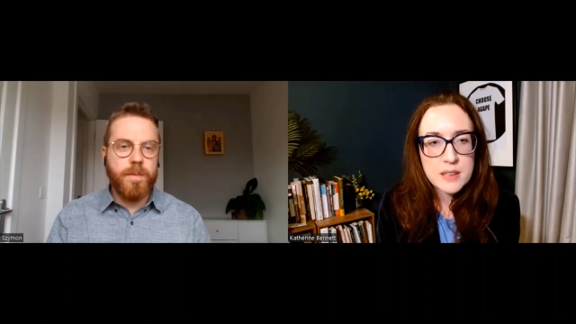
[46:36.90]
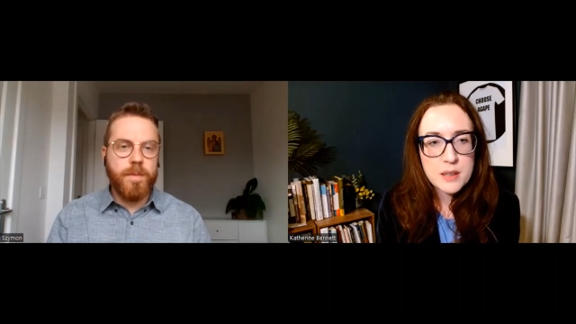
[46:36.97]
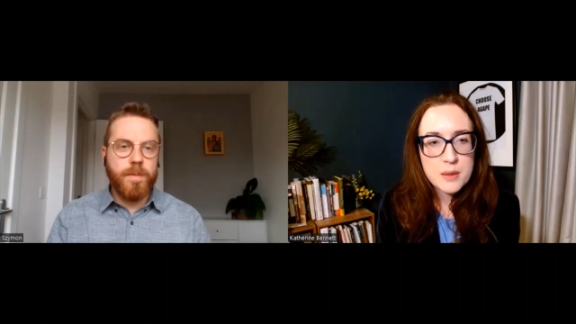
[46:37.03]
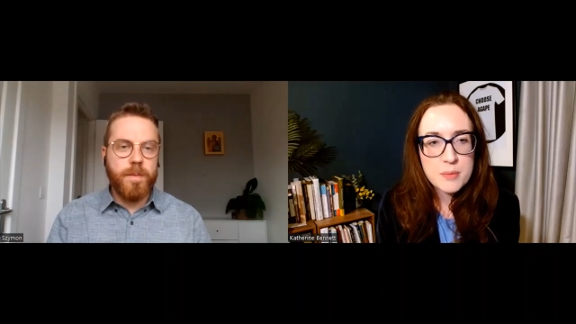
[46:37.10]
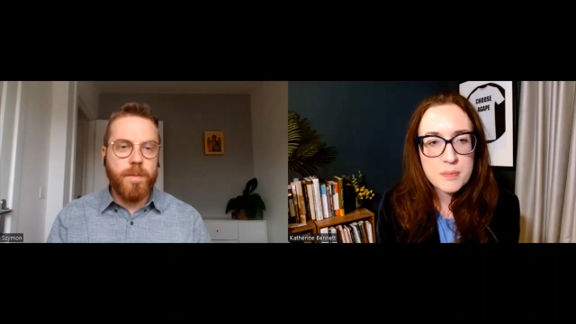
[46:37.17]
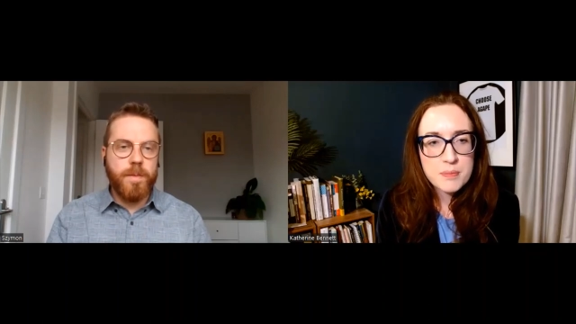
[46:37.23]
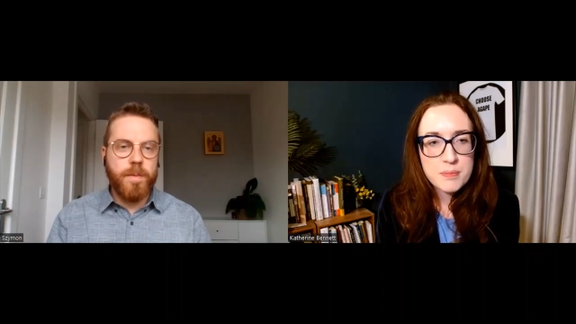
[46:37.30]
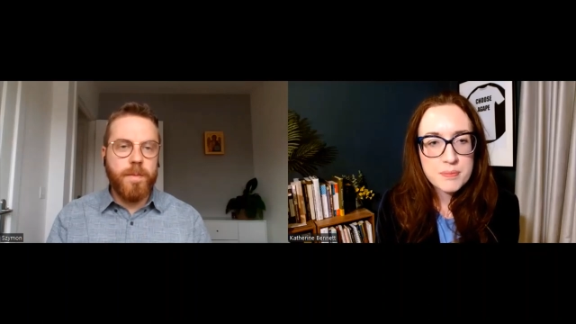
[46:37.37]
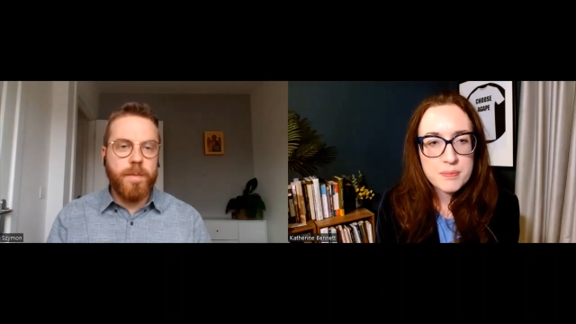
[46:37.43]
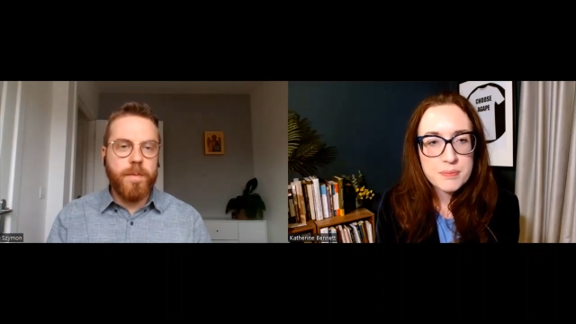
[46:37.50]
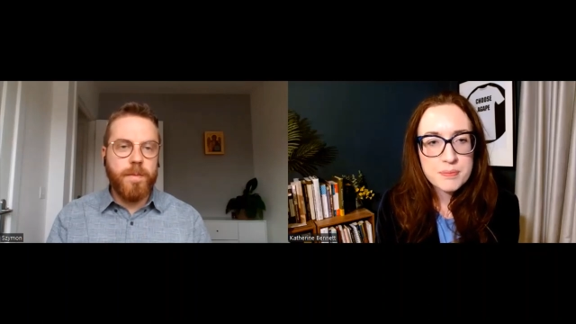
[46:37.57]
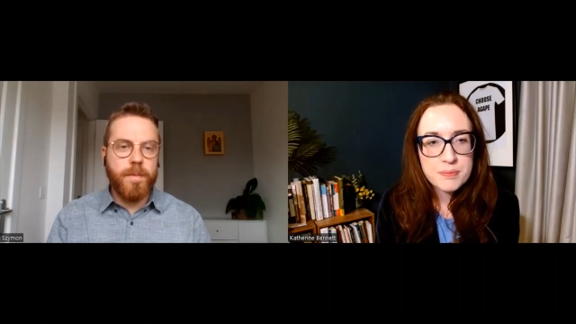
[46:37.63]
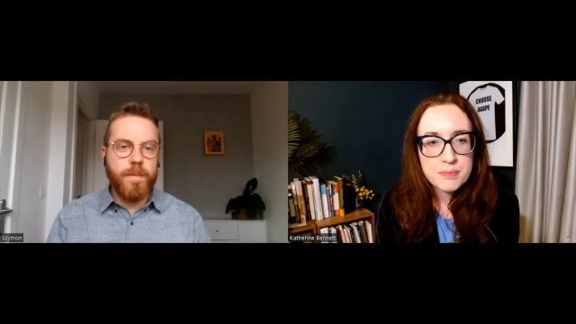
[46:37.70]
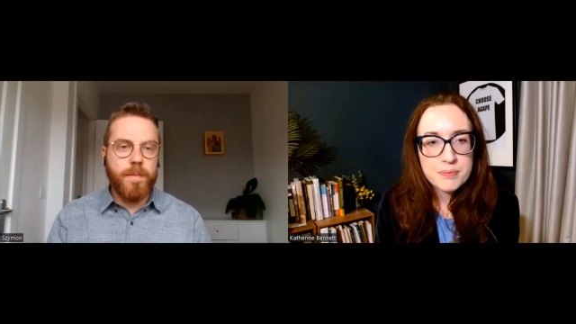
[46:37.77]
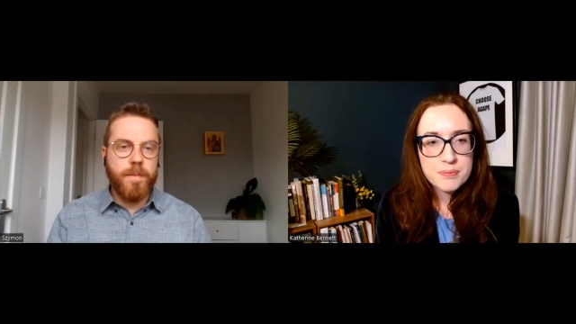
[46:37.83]

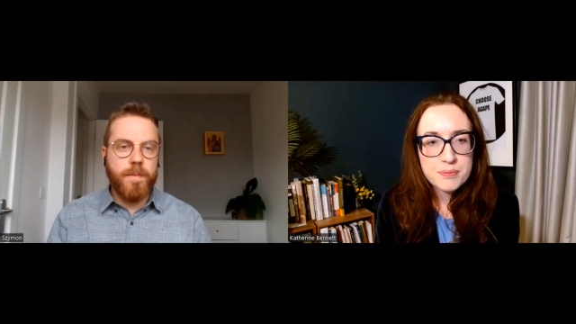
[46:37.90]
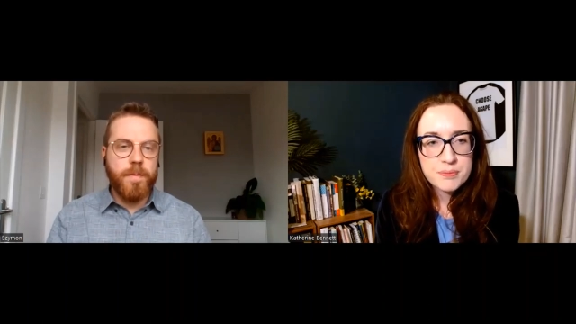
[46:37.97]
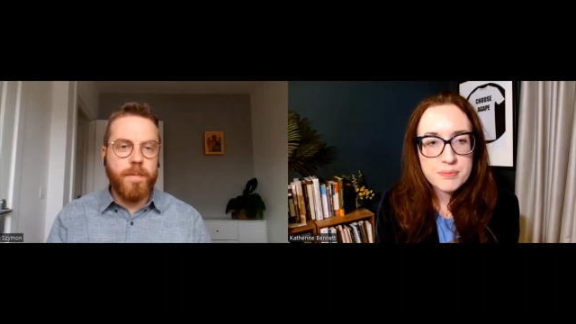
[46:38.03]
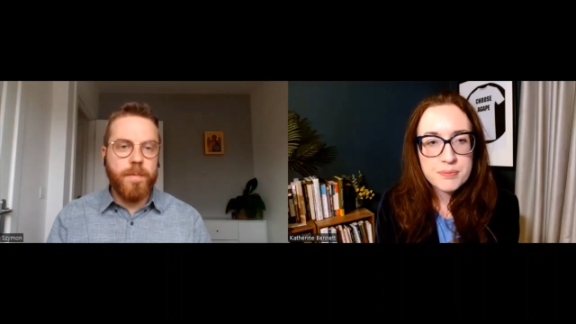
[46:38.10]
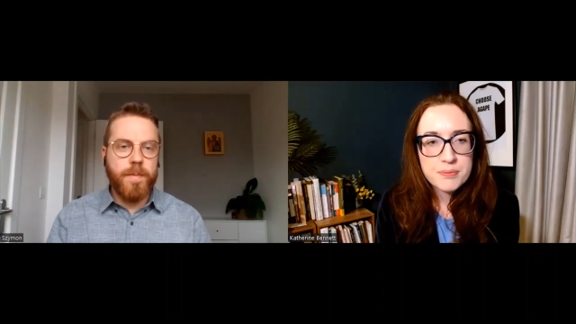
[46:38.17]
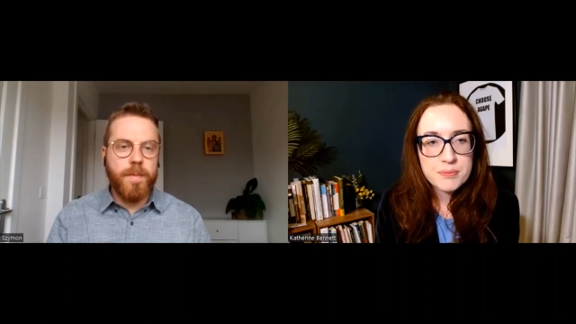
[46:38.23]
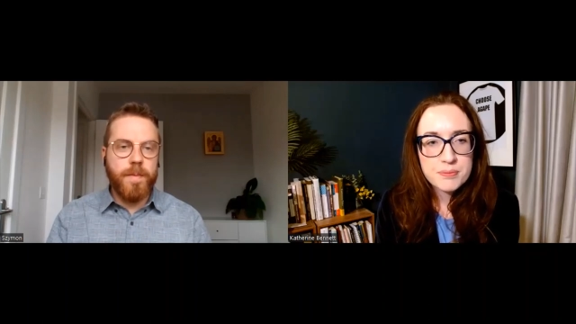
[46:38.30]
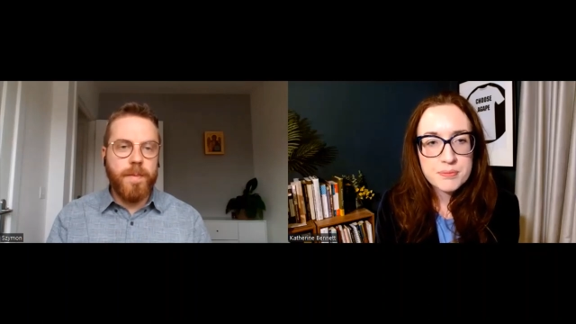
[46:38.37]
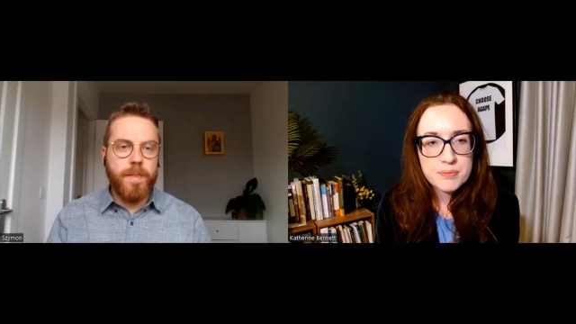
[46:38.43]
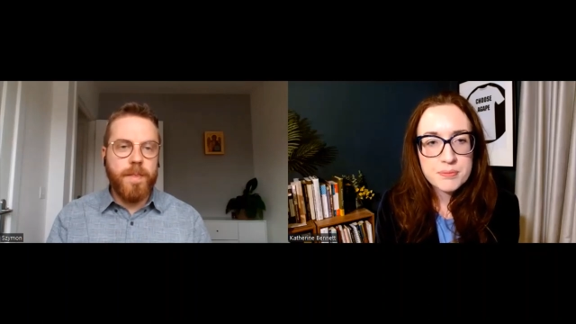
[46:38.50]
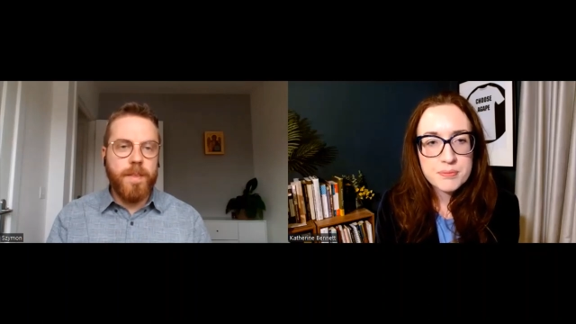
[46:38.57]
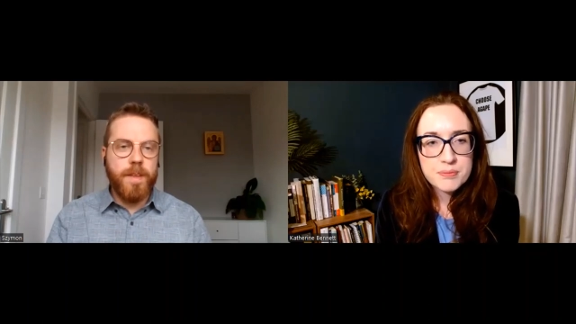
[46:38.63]
(silence)